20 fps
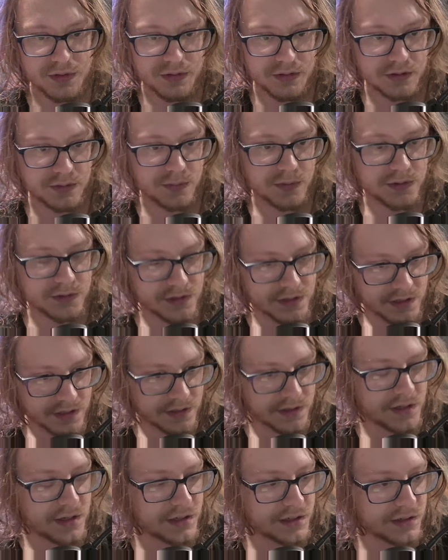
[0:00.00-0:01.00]
The most
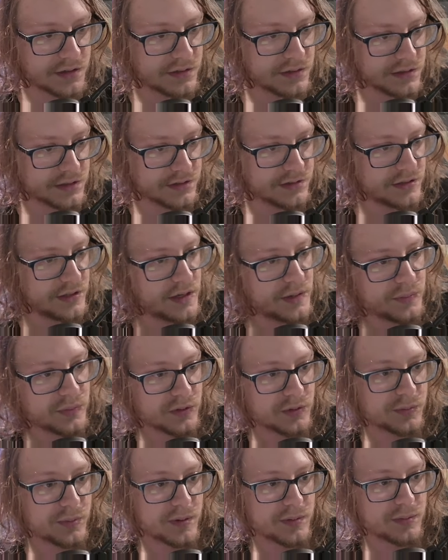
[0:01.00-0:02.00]
canonical example
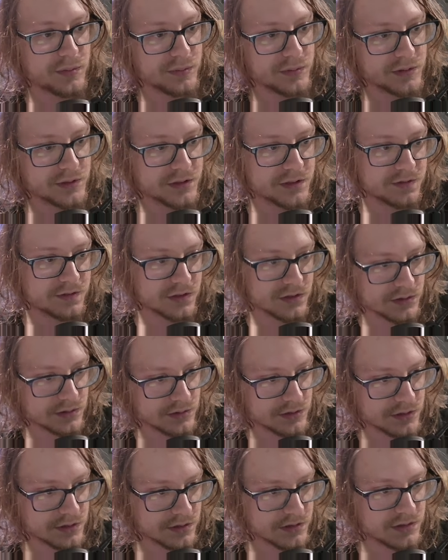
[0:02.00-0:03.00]
probably of
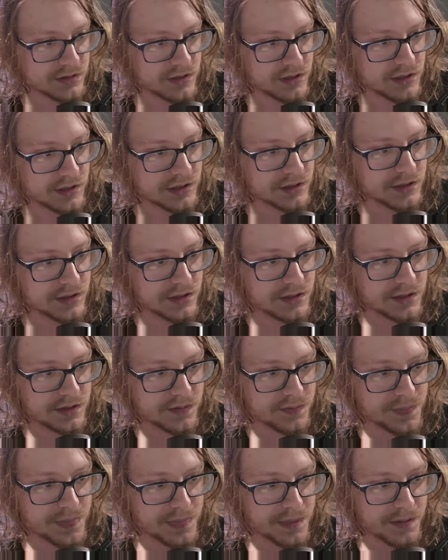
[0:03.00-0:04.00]
solutions that are
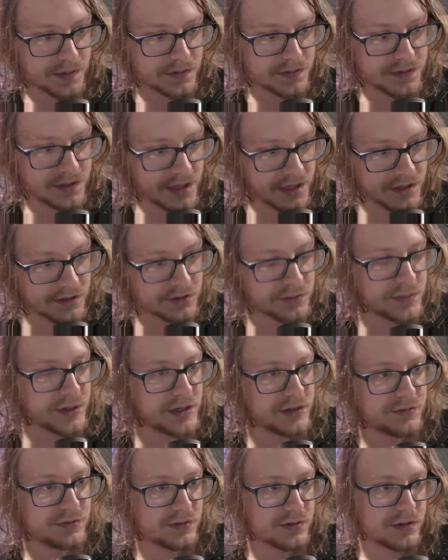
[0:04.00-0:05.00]
tailor-made
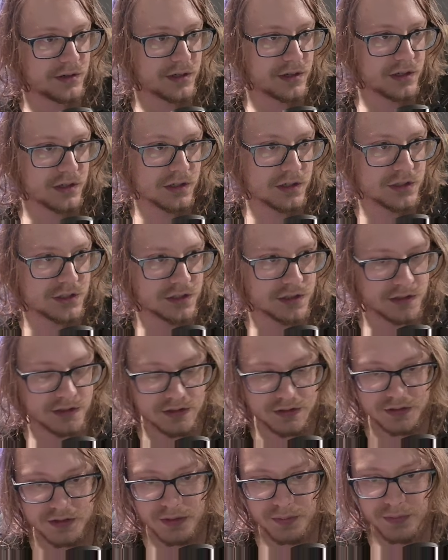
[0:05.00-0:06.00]
for recursion is
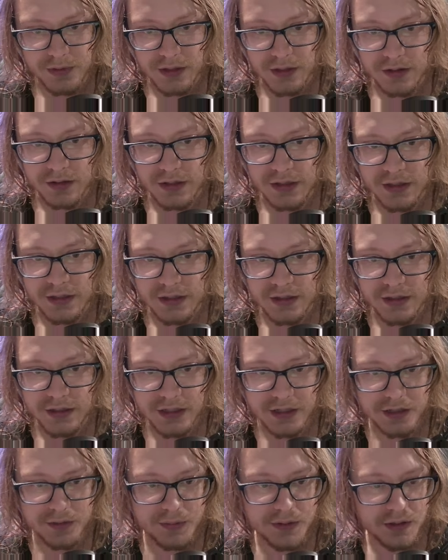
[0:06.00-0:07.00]
something like
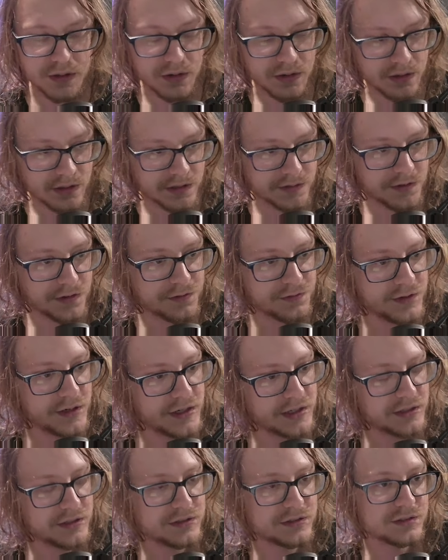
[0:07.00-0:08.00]
getting me all of the
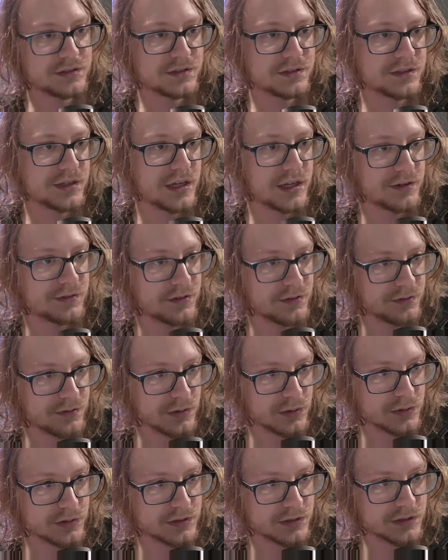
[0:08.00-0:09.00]
files inside of a
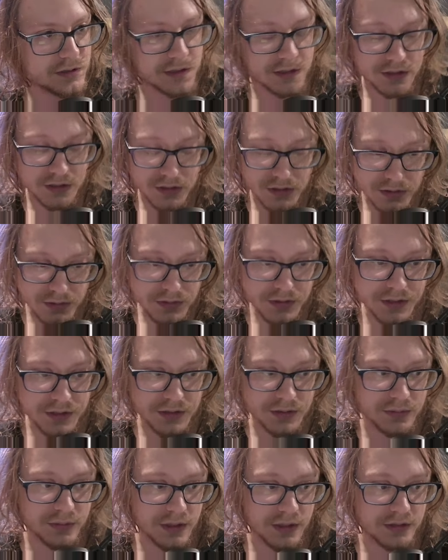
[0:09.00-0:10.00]
folder, including the
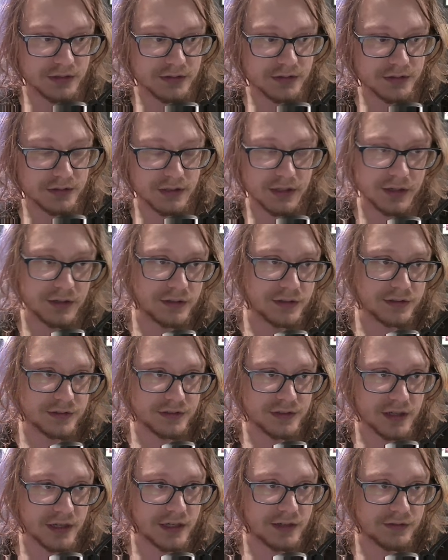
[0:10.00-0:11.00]
ones that are
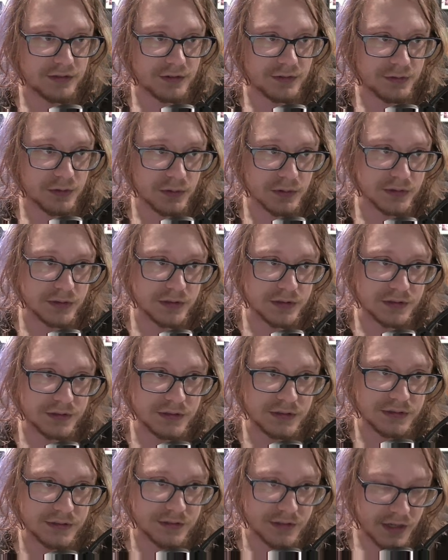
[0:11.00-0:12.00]
inside of the folders
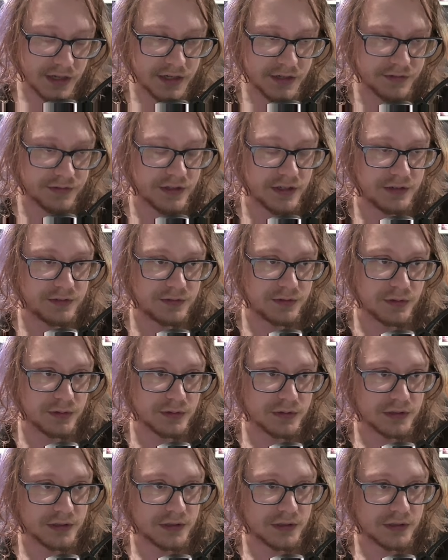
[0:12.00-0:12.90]
inside of that folder.